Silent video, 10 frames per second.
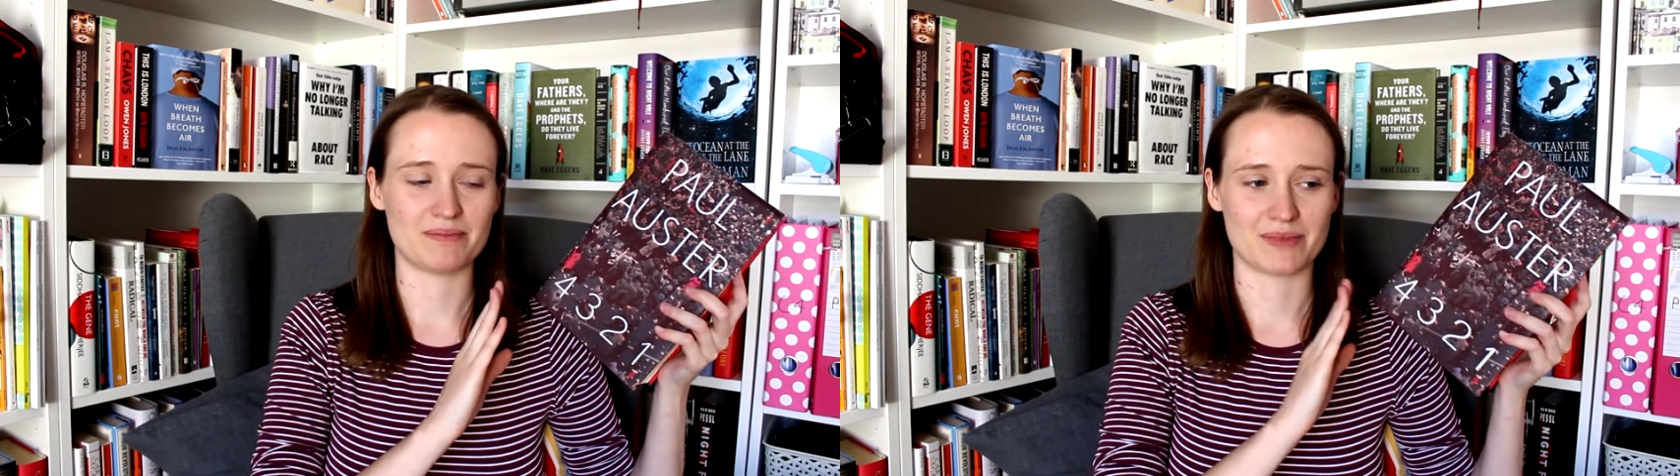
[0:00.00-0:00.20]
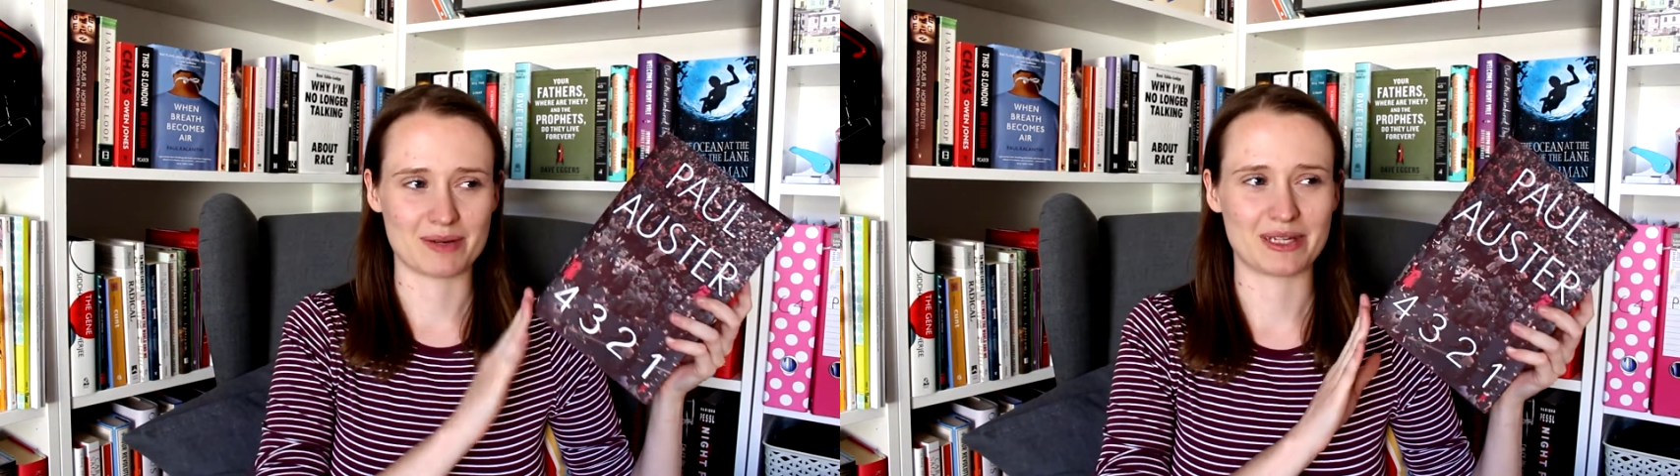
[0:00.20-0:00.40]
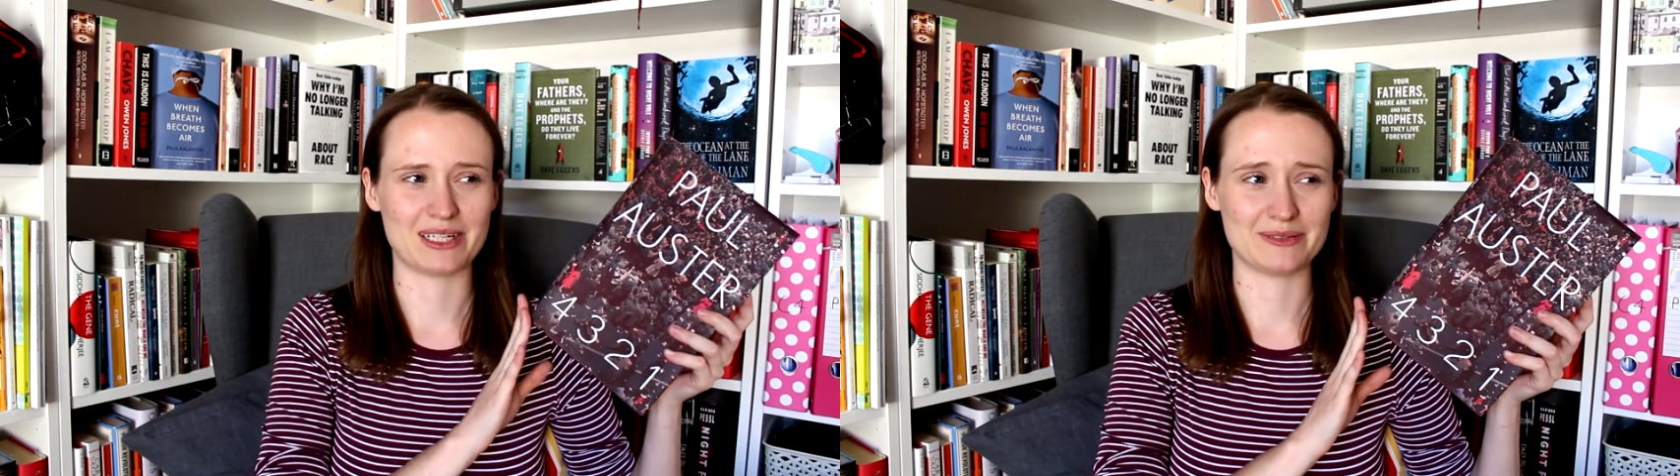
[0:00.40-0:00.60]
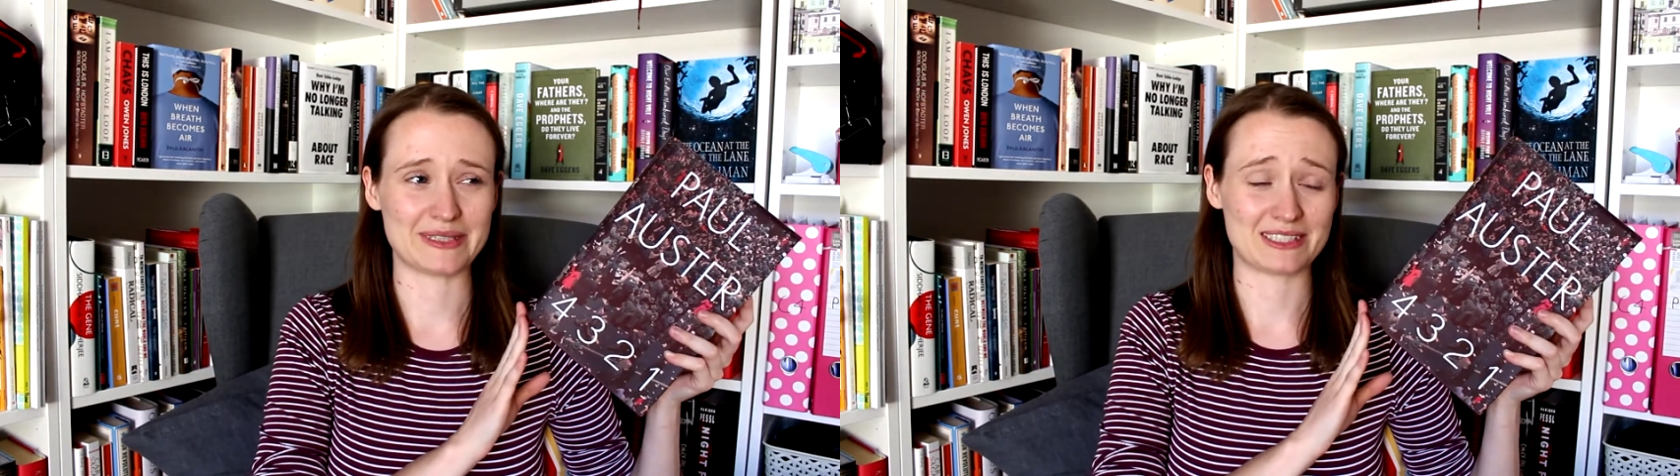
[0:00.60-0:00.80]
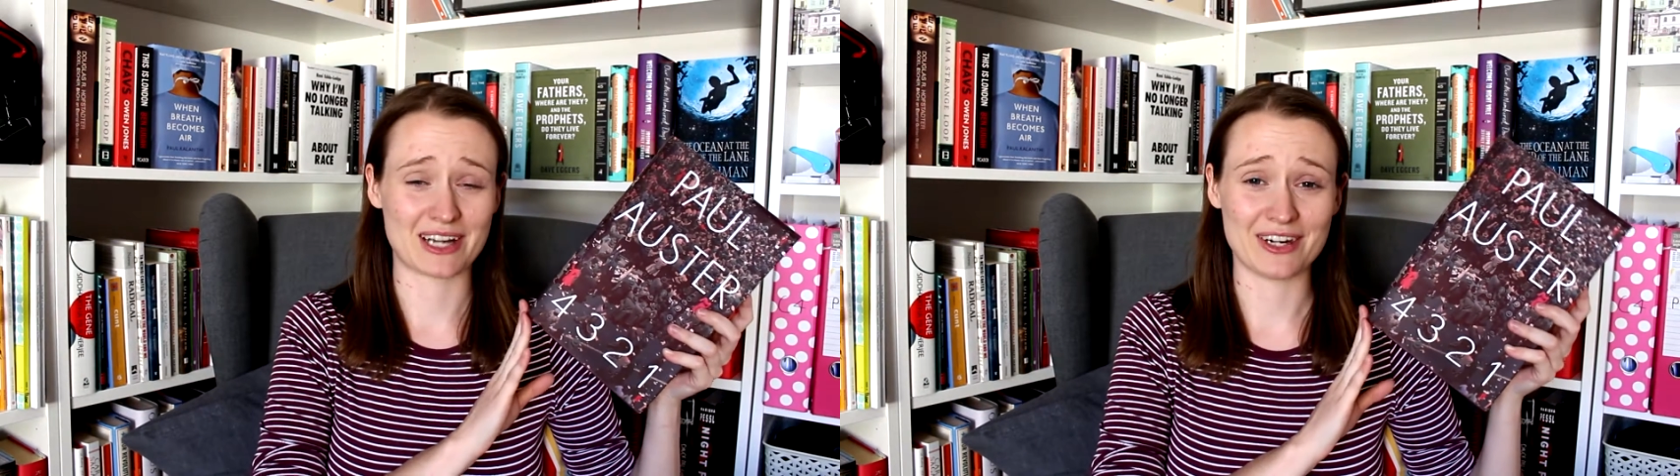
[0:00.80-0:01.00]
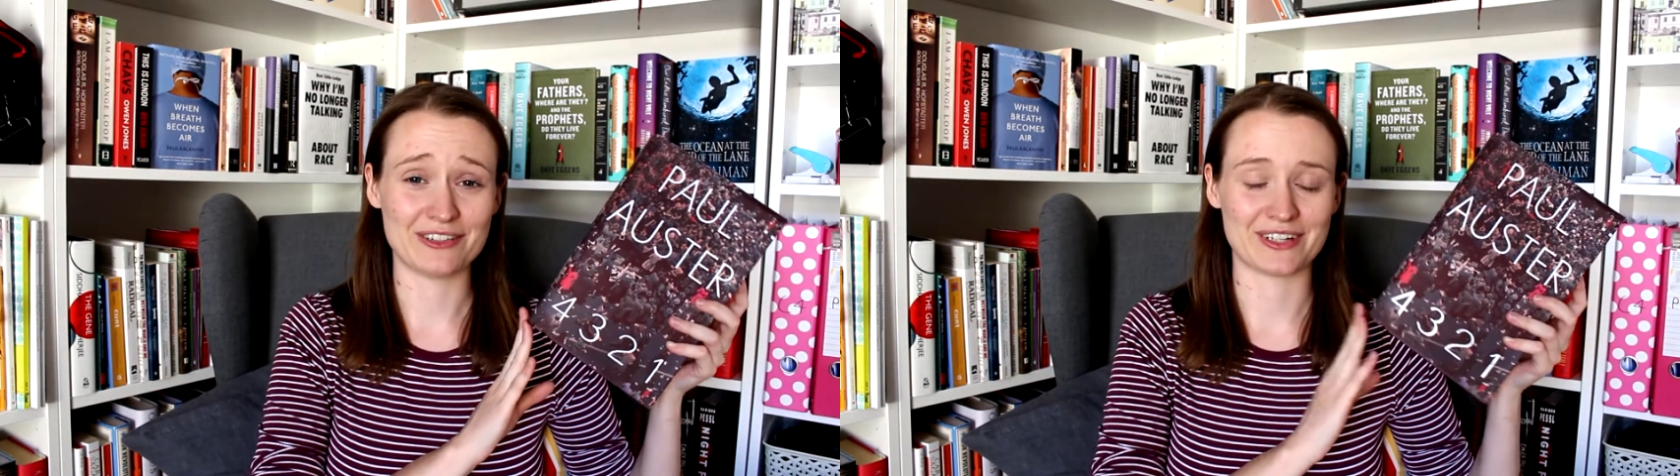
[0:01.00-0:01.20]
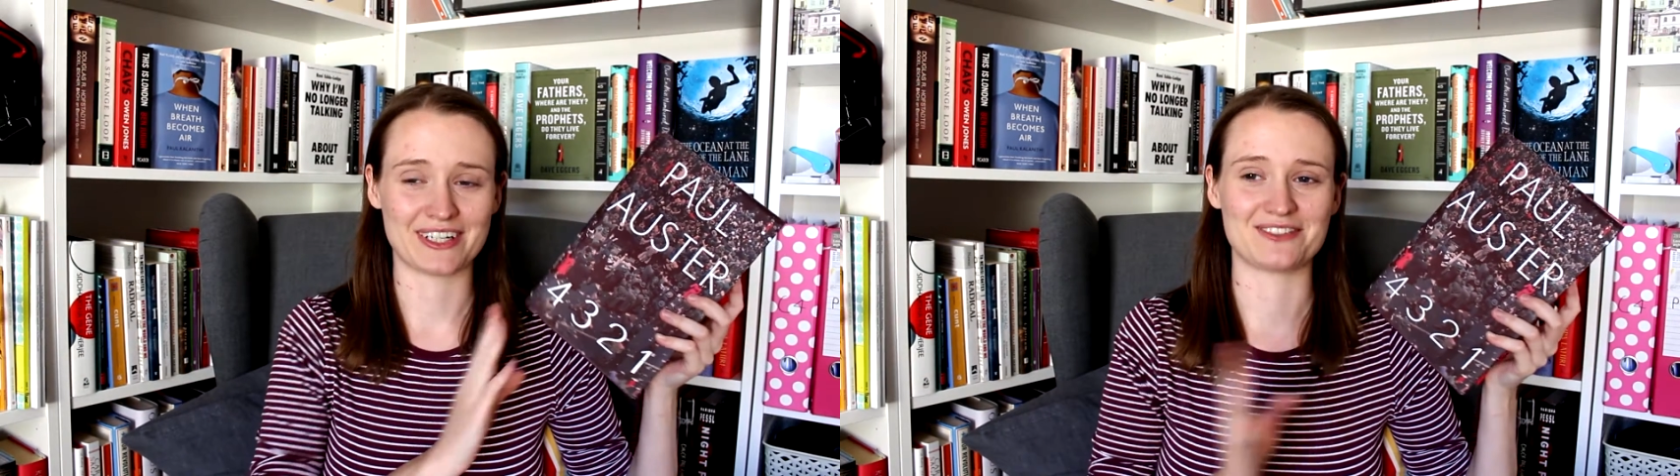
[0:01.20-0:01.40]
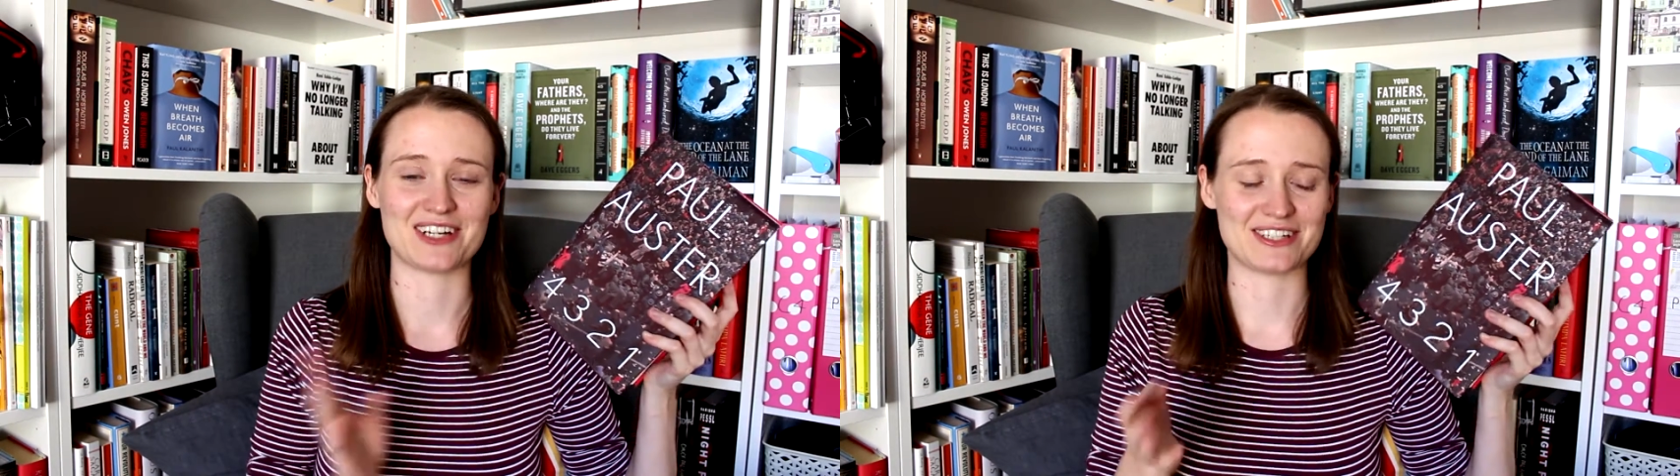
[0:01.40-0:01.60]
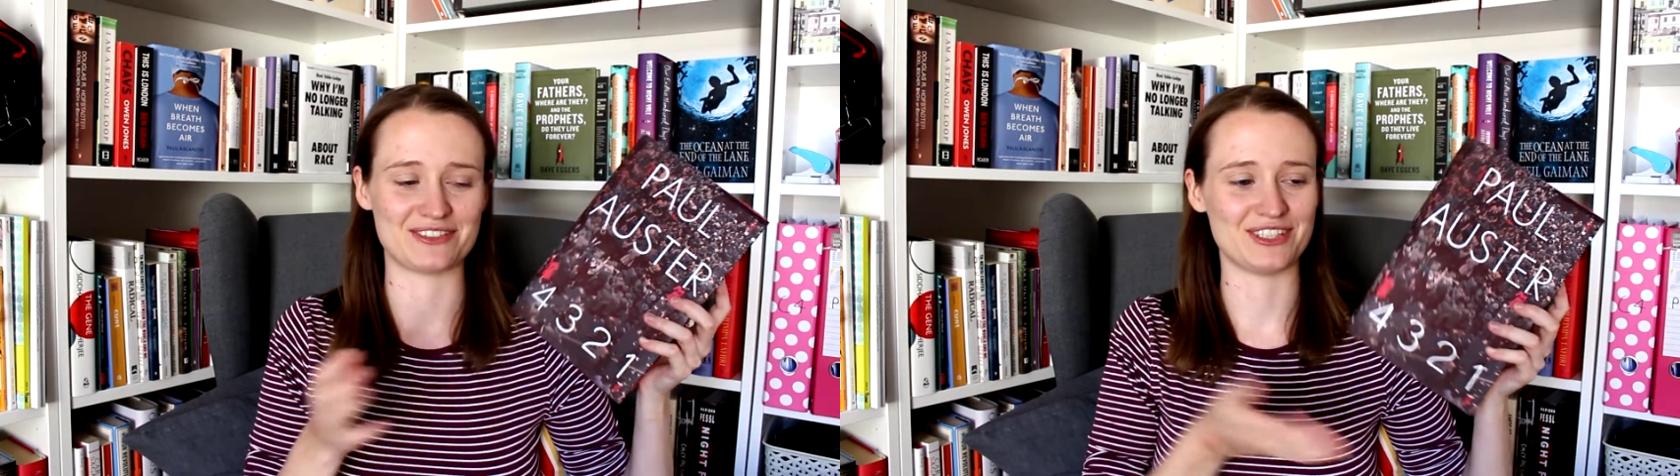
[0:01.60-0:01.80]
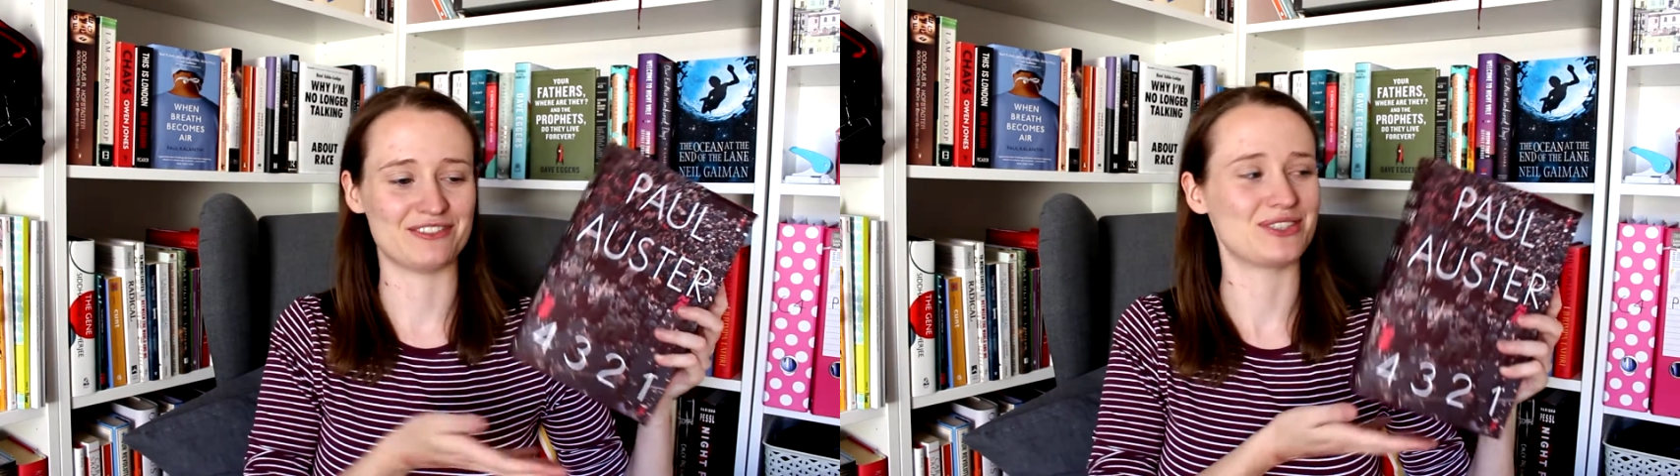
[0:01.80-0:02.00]
might be a little bit tough and I've read a
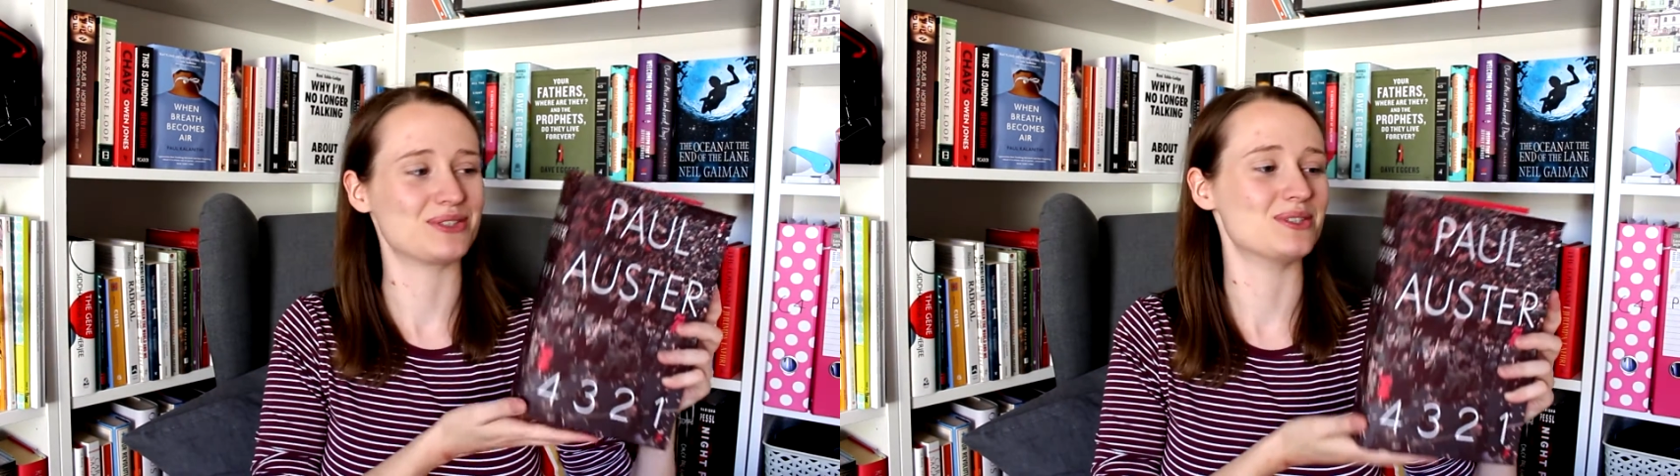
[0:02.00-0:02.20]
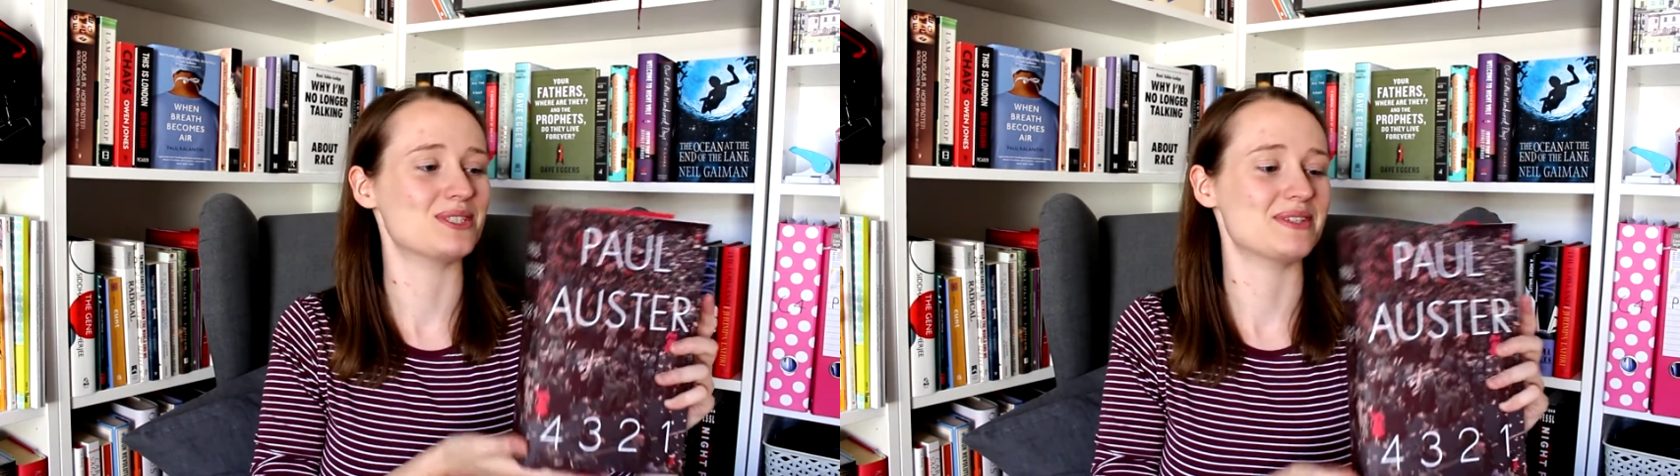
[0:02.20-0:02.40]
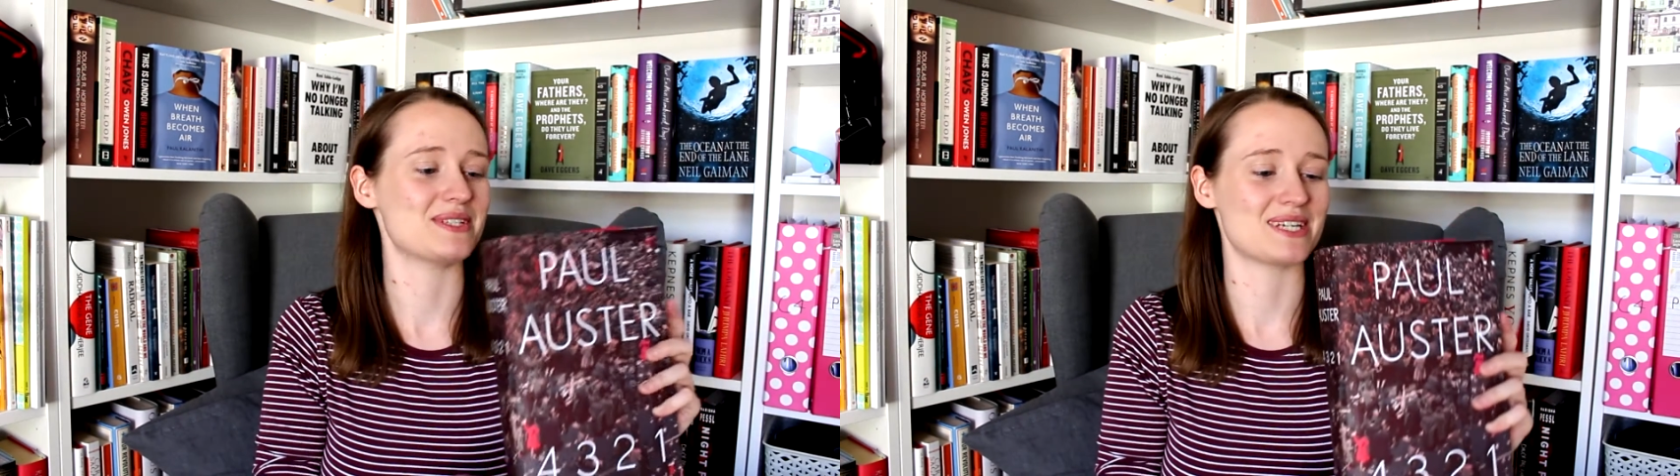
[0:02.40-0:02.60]
few of the shorter ones